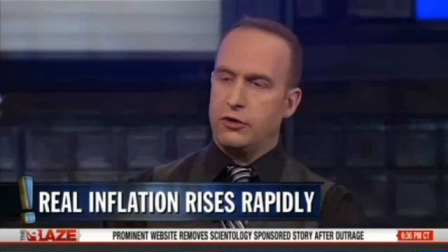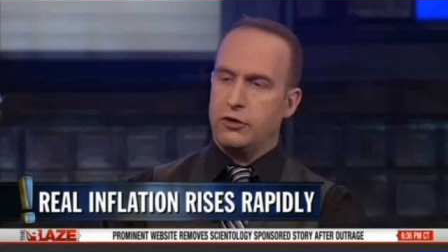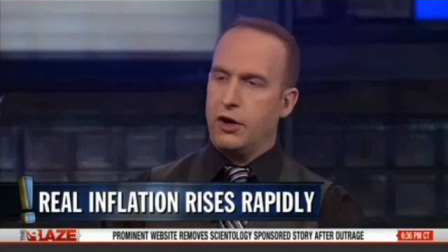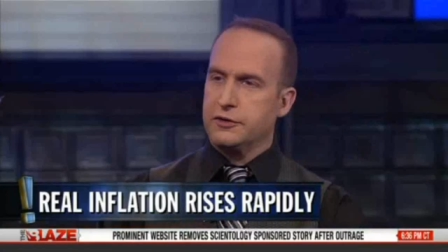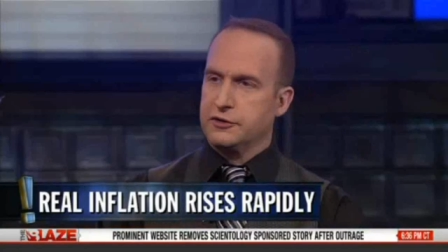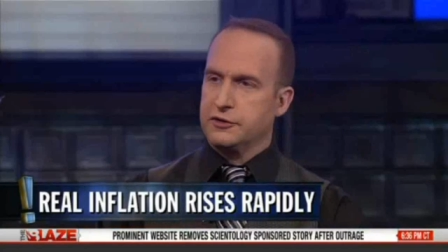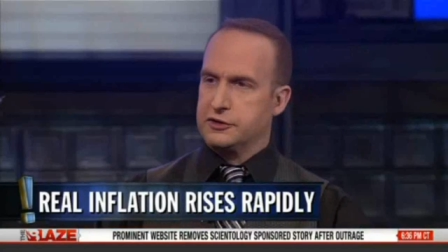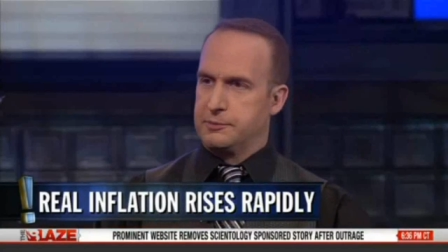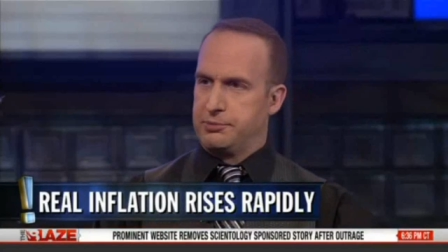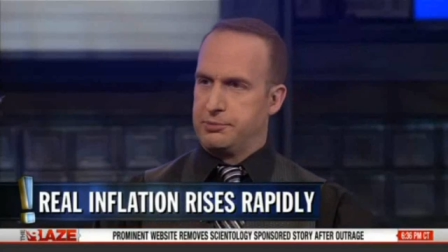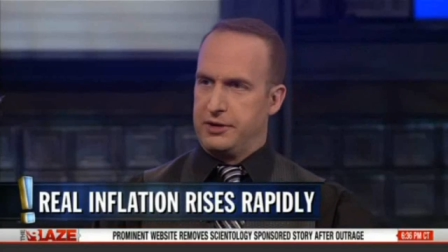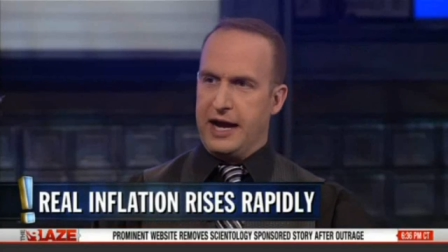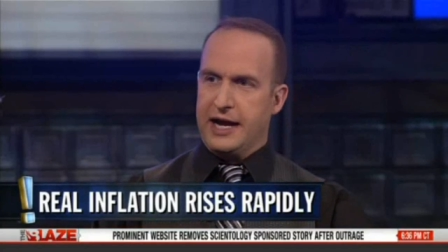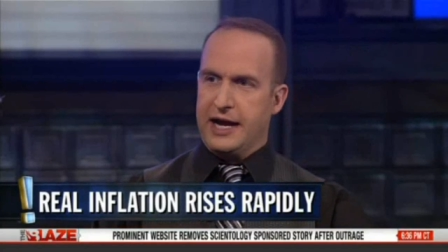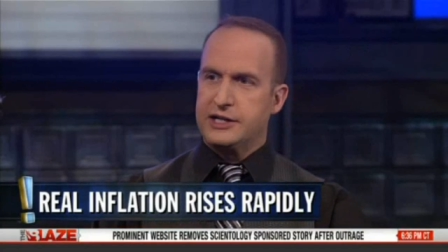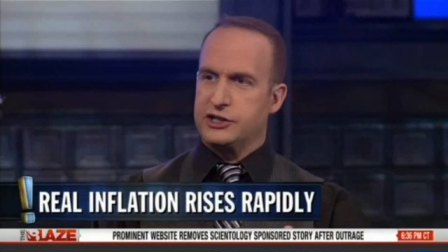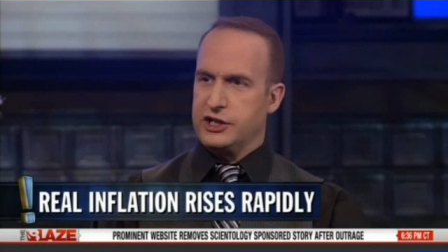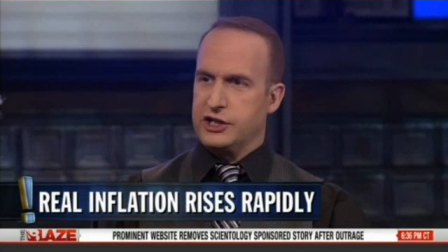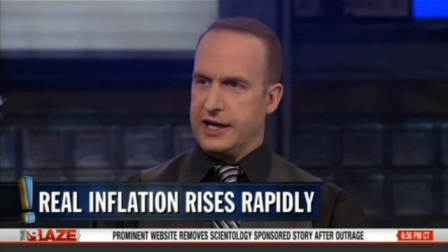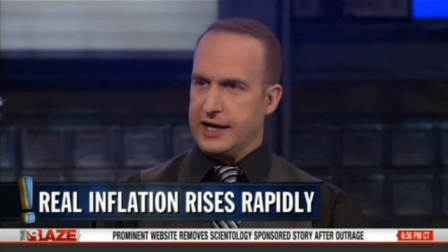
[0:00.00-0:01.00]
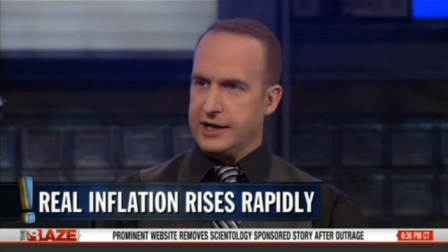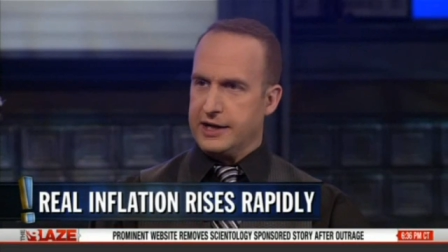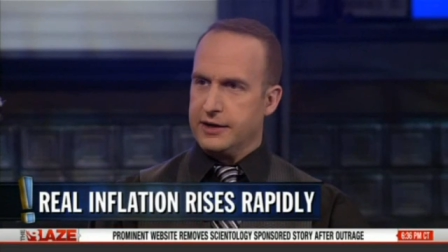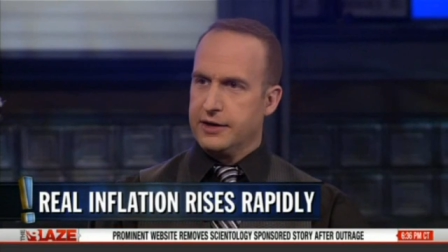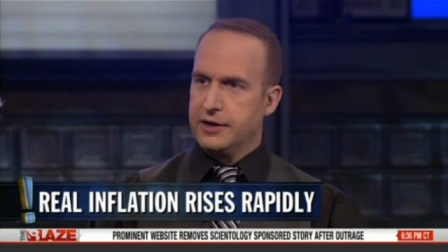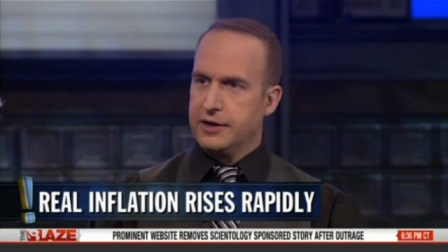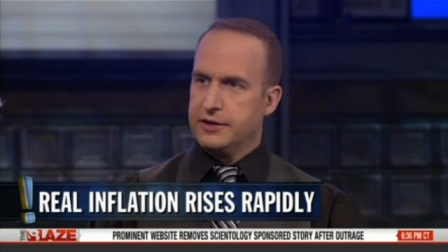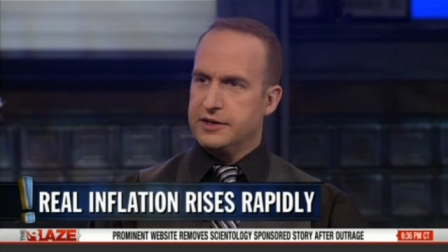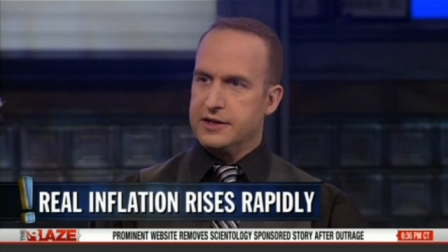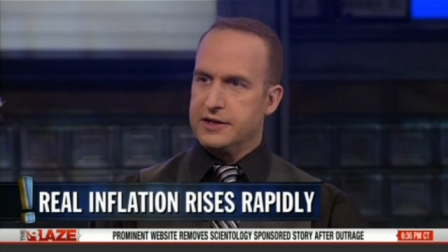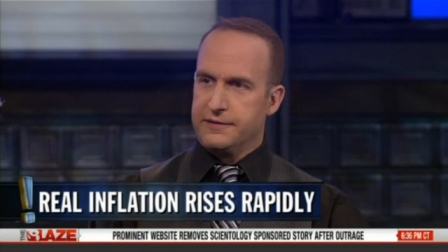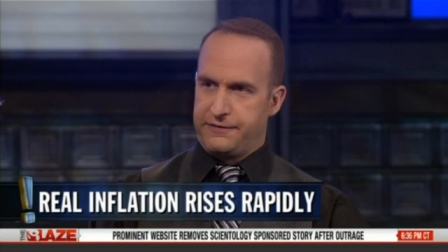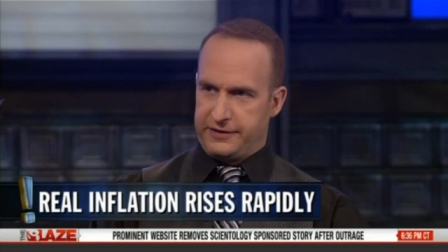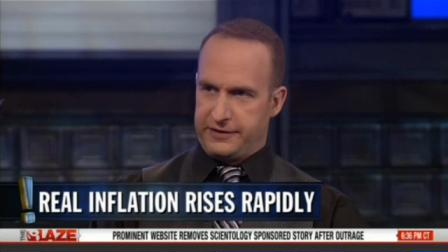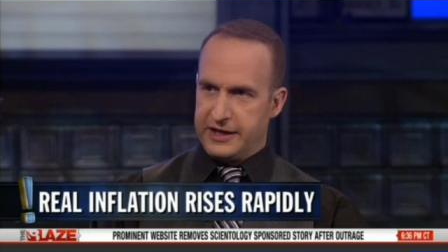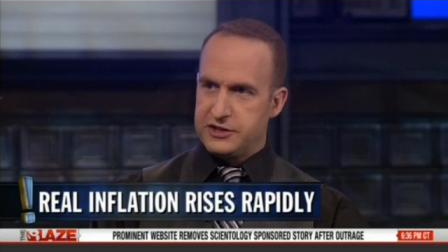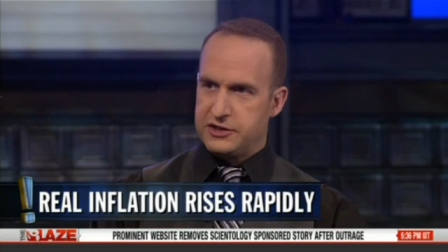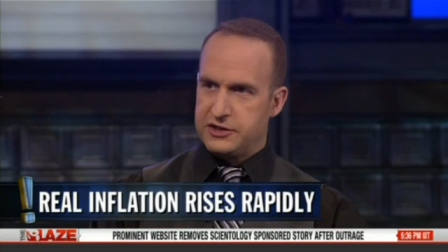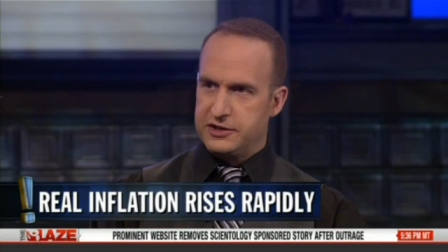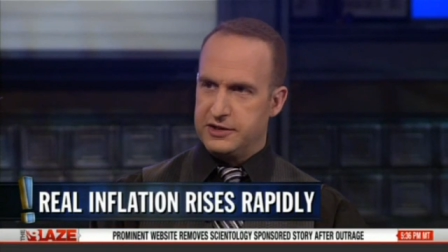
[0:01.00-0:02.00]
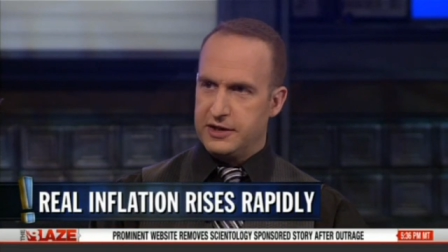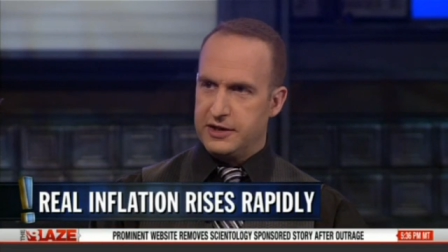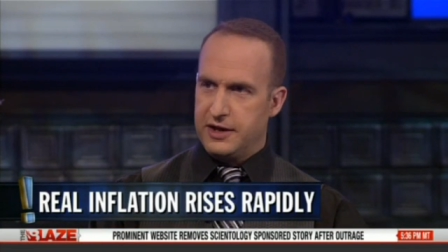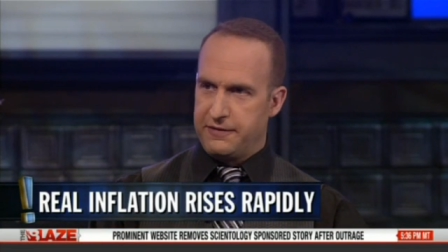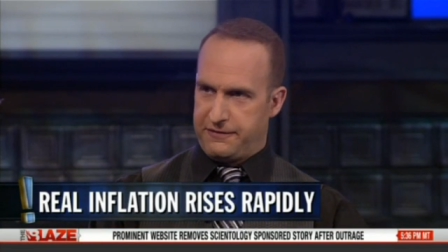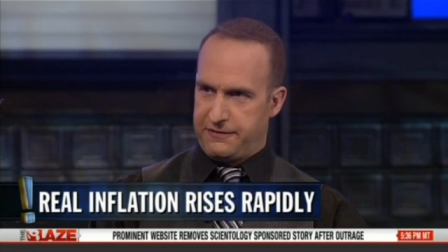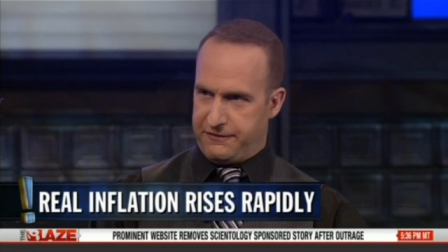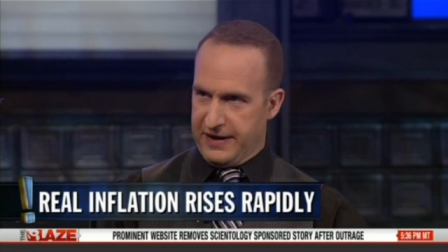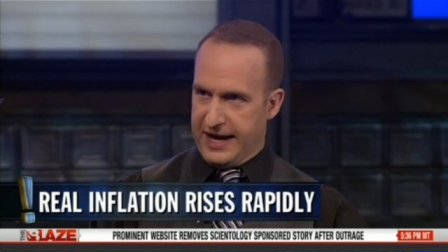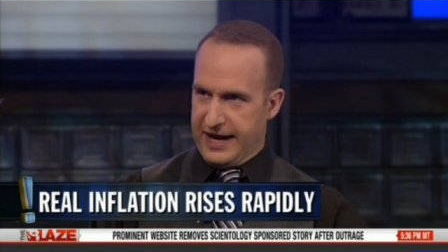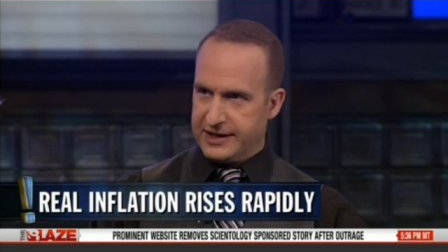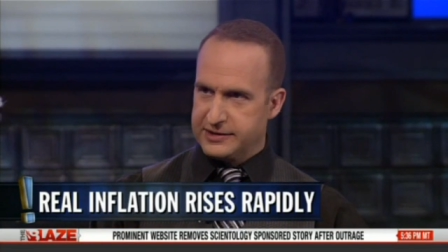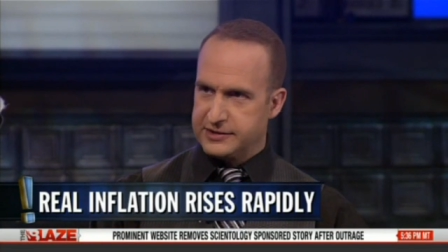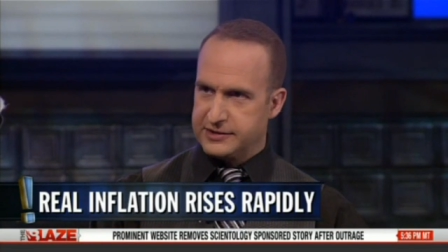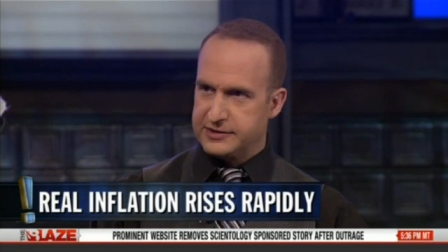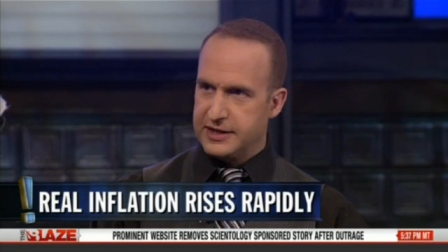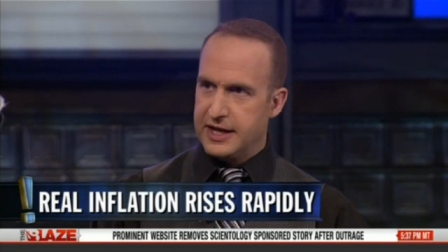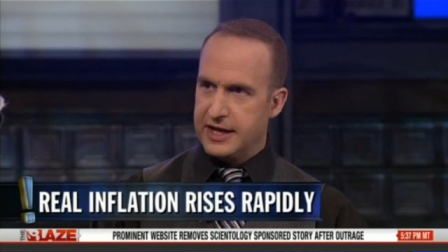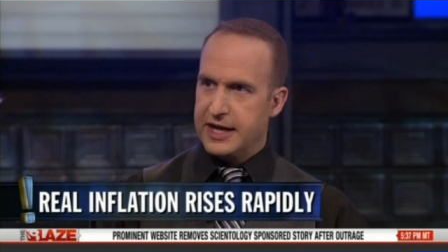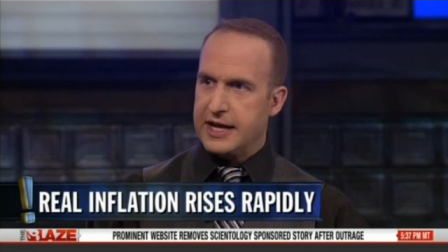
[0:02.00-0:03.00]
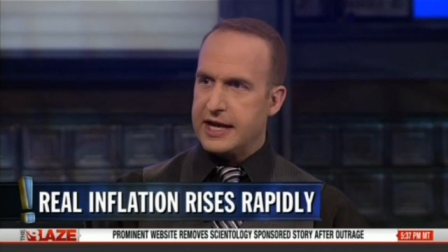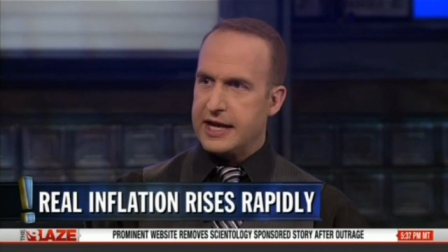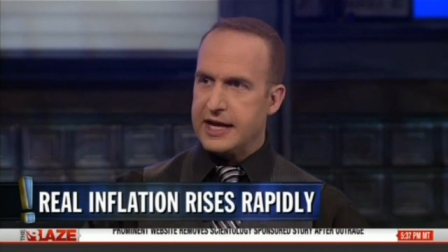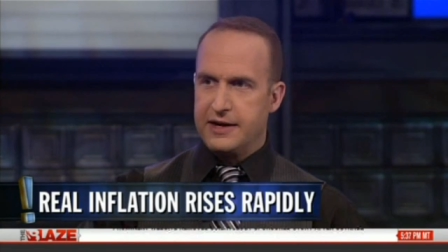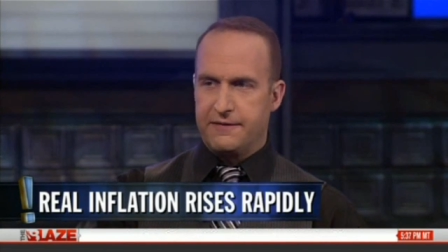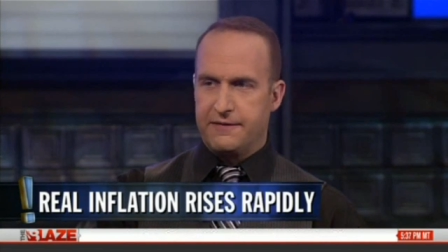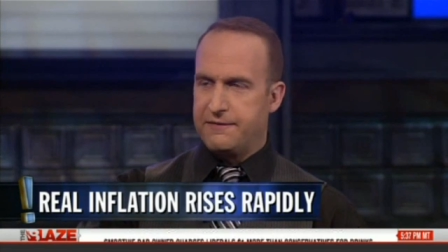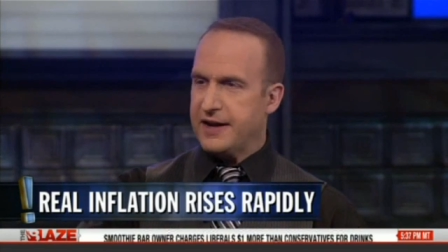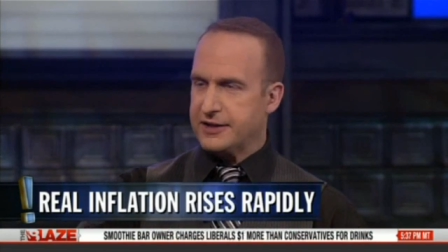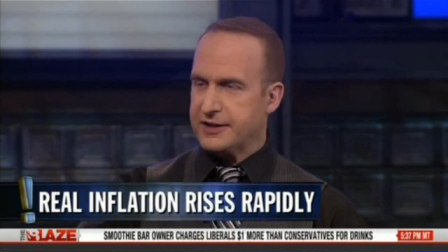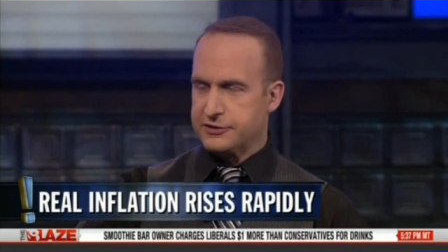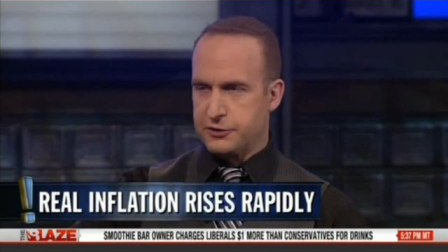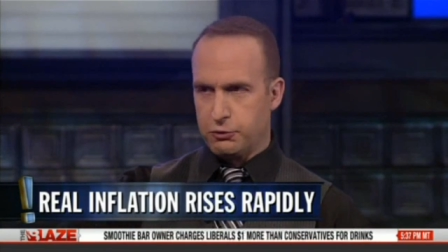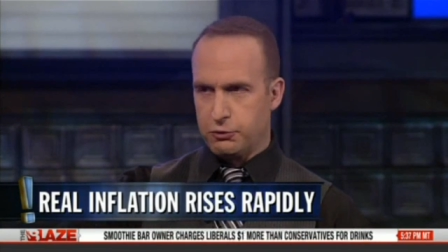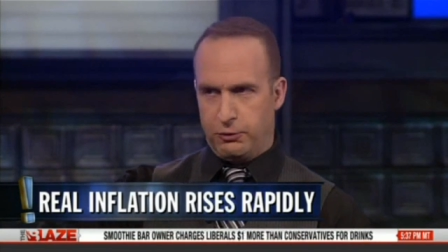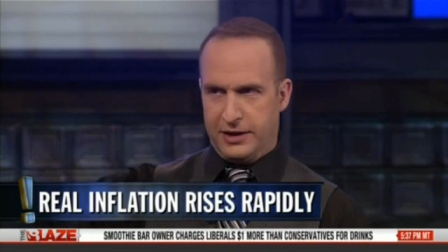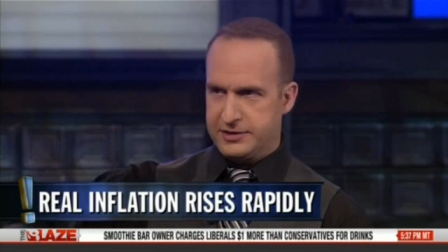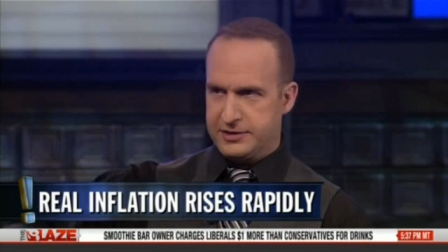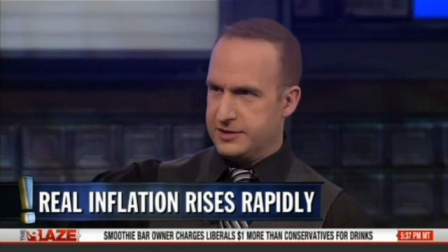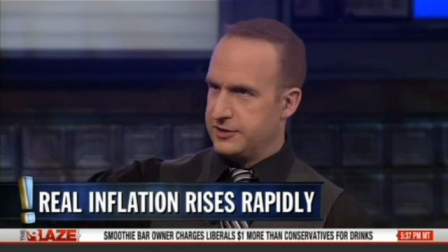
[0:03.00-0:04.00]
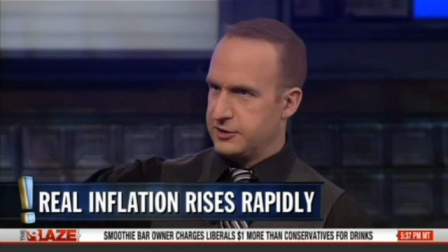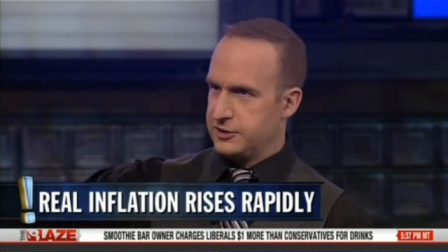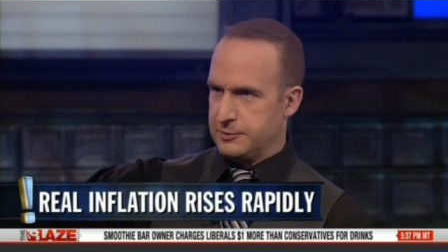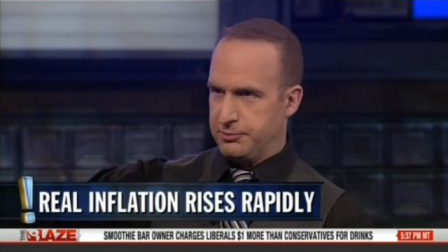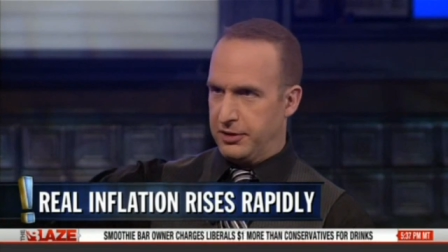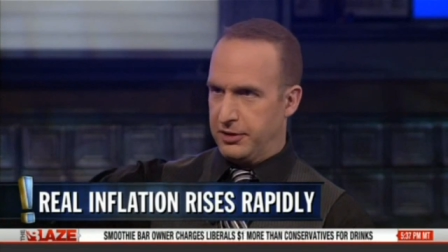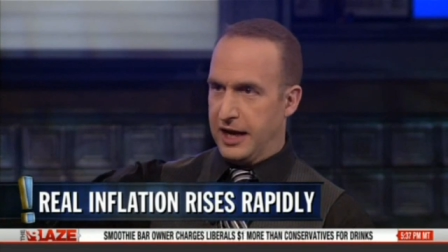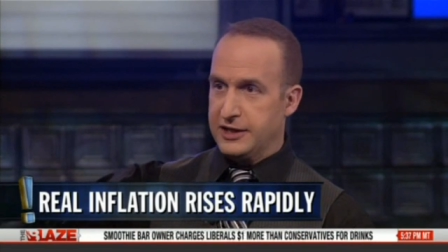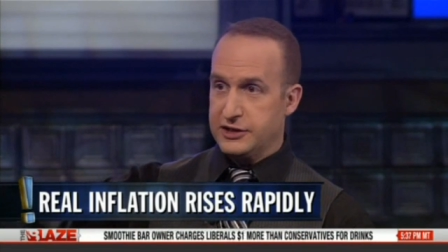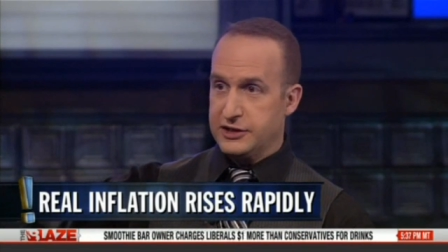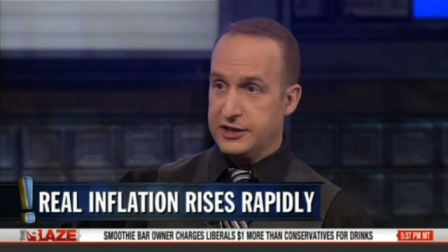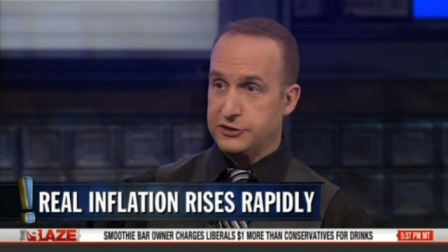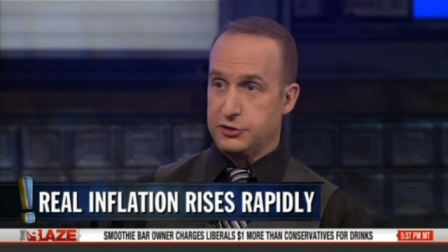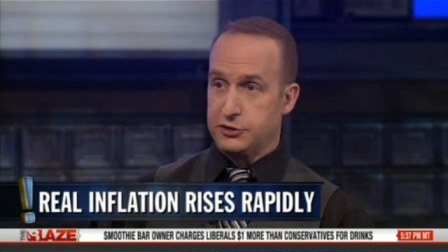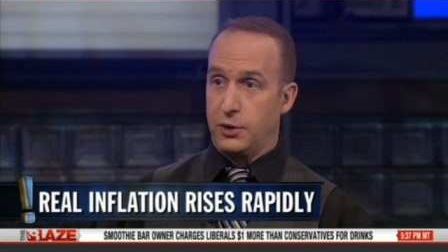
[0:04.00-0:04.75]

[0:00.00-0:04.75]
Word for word: along the supply chain the inflation affects, it affects the rest of the supply chain.